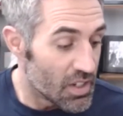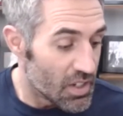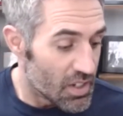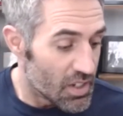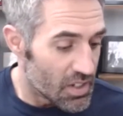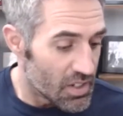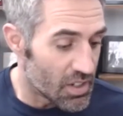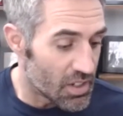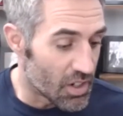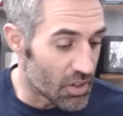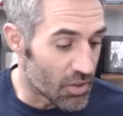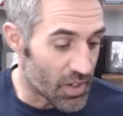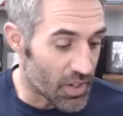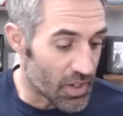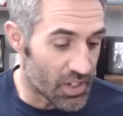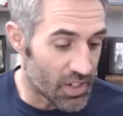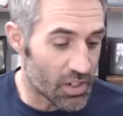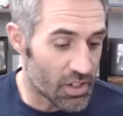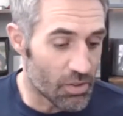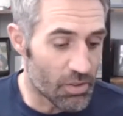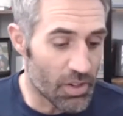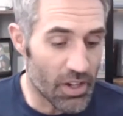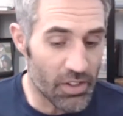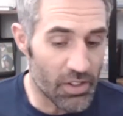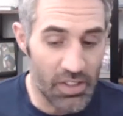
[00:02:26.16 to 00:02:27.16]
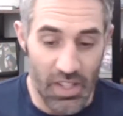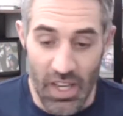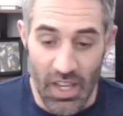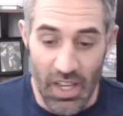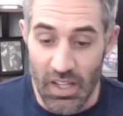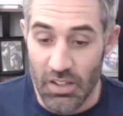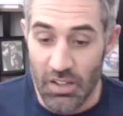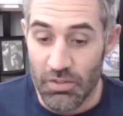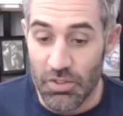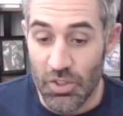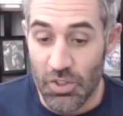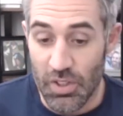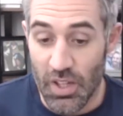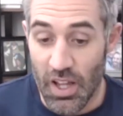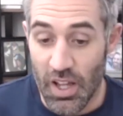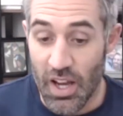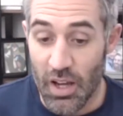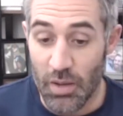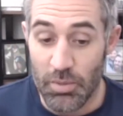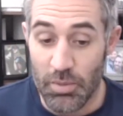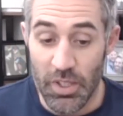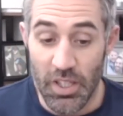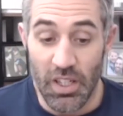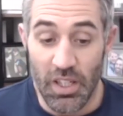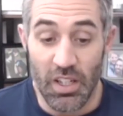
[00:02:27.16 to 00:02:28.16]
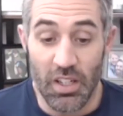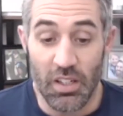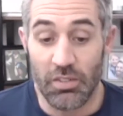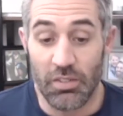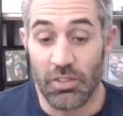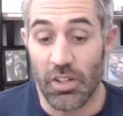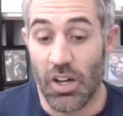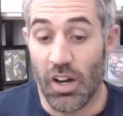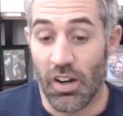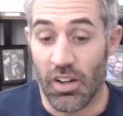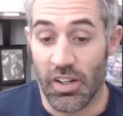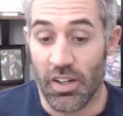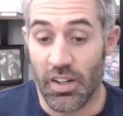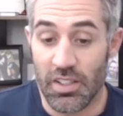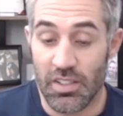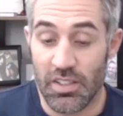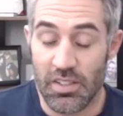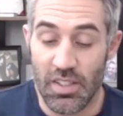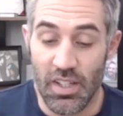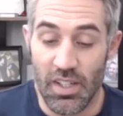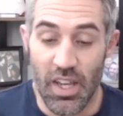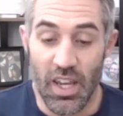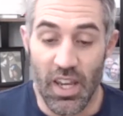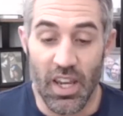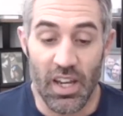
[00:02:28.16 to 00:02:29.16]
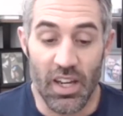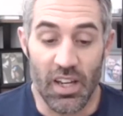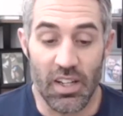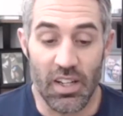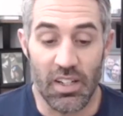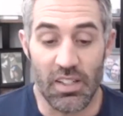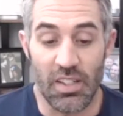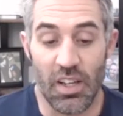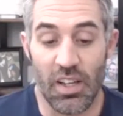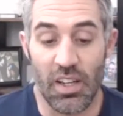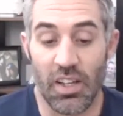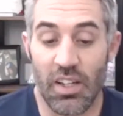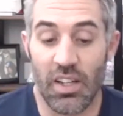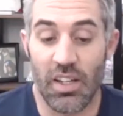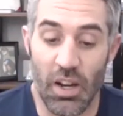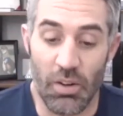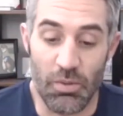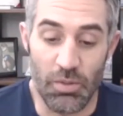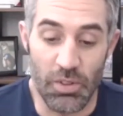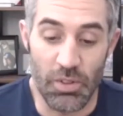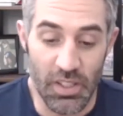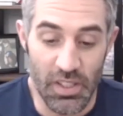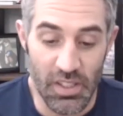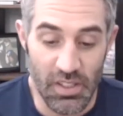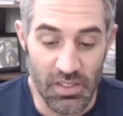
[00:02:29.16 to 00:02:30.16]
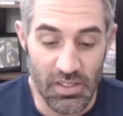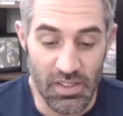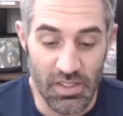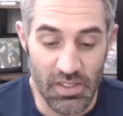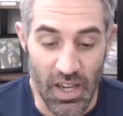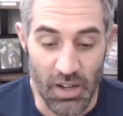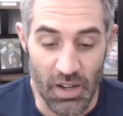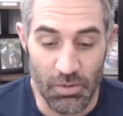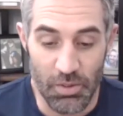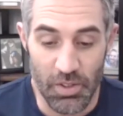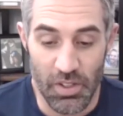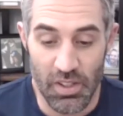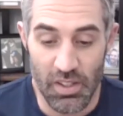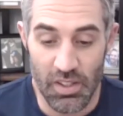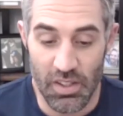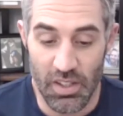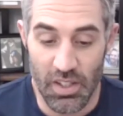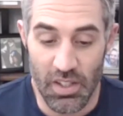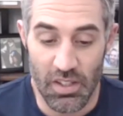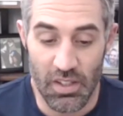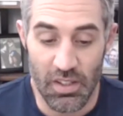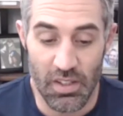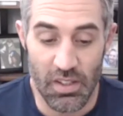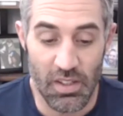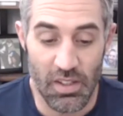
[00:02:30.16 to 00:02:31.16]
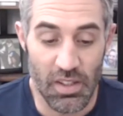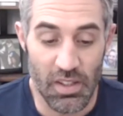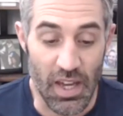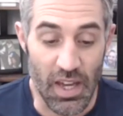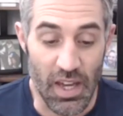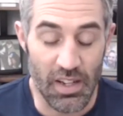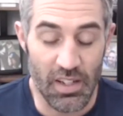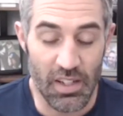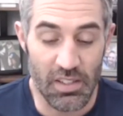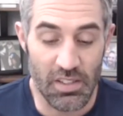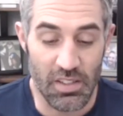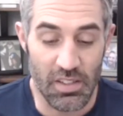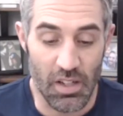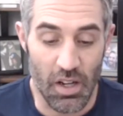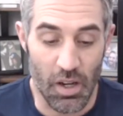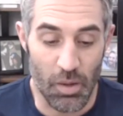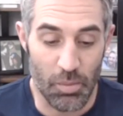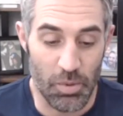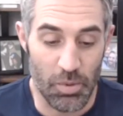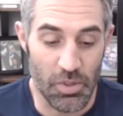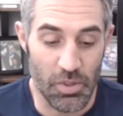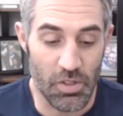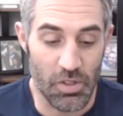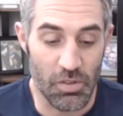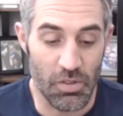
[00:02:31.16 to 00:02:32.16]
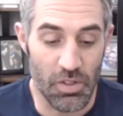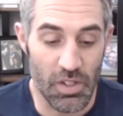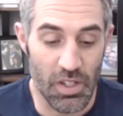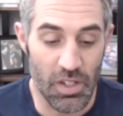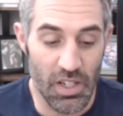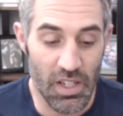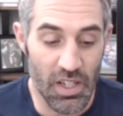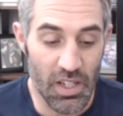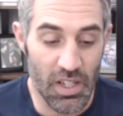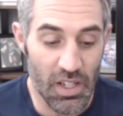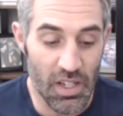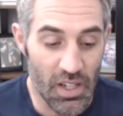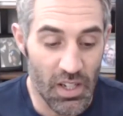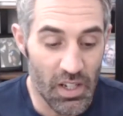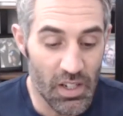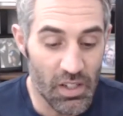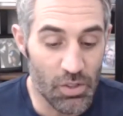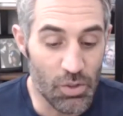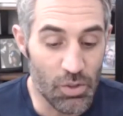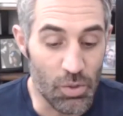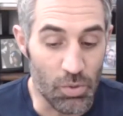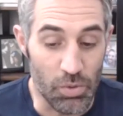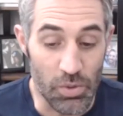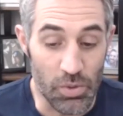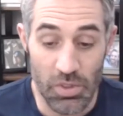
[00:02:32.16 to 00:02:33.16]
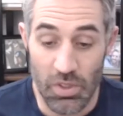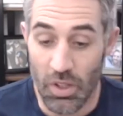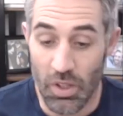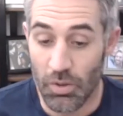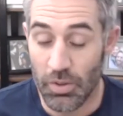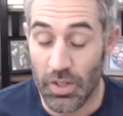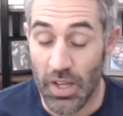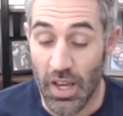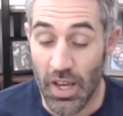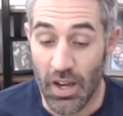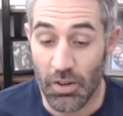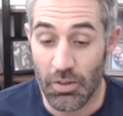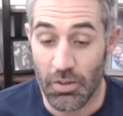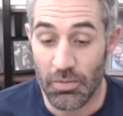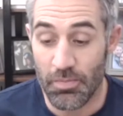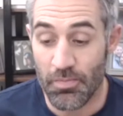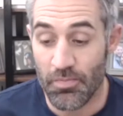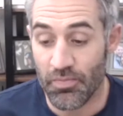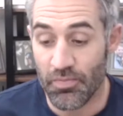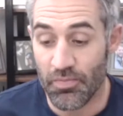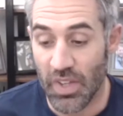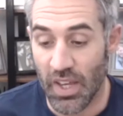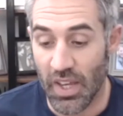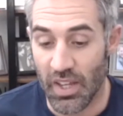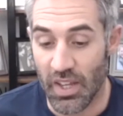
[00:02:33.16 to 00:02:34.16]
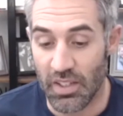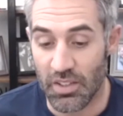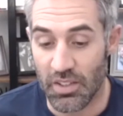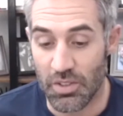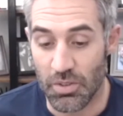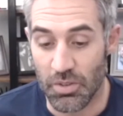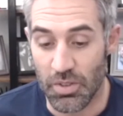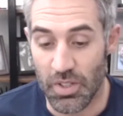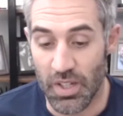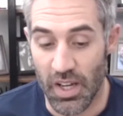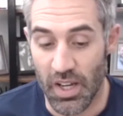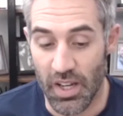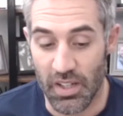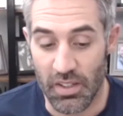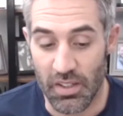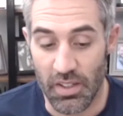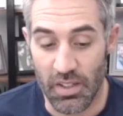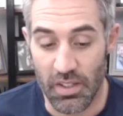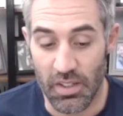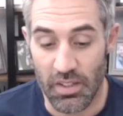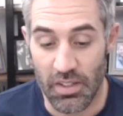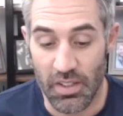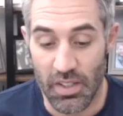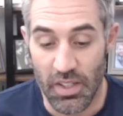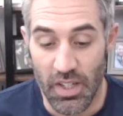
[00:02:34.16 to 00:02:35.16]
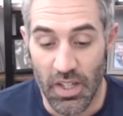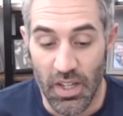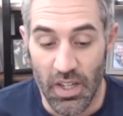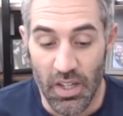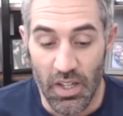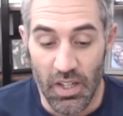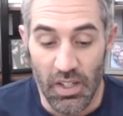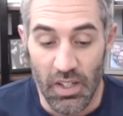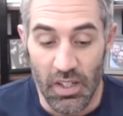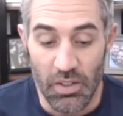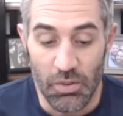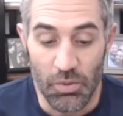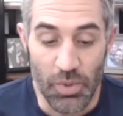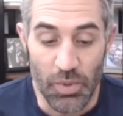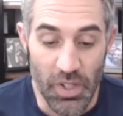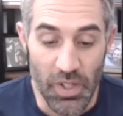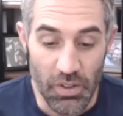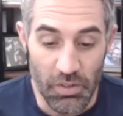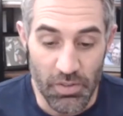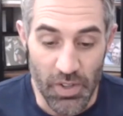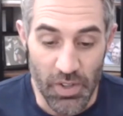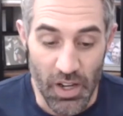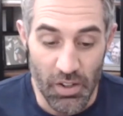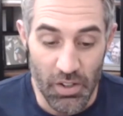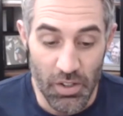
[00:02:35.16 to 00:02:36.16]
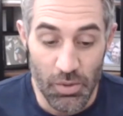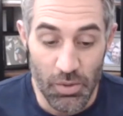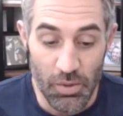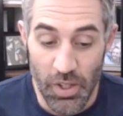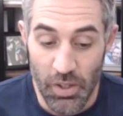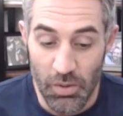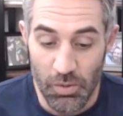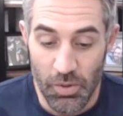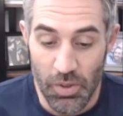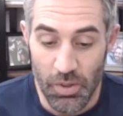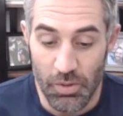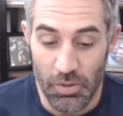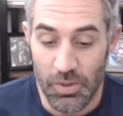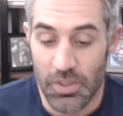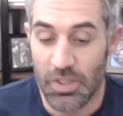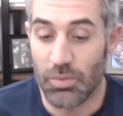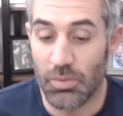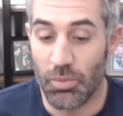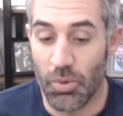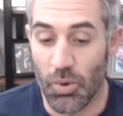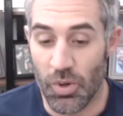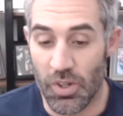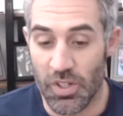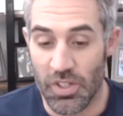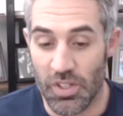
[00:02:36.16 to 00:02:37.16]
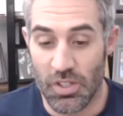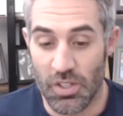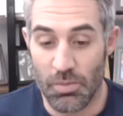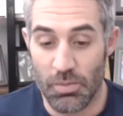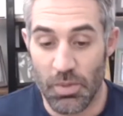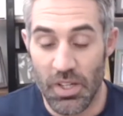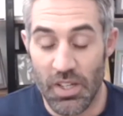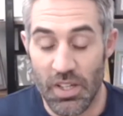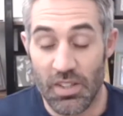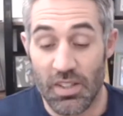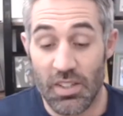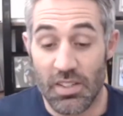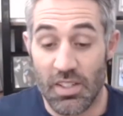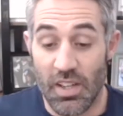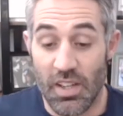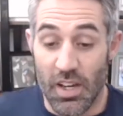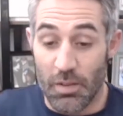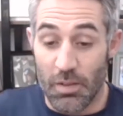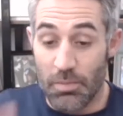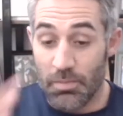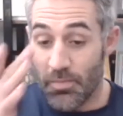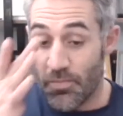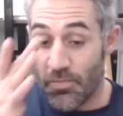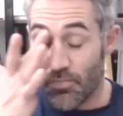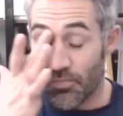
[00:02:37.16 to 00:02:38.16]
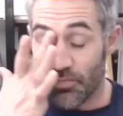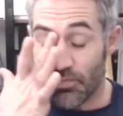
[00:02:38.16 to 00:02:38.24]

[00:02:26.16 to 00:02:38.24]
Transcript: you know, ended around the end of July, beginning of August. And I really sat with the, that as an opportunity to slow down and to kind of reevaluate what was important to me at the time.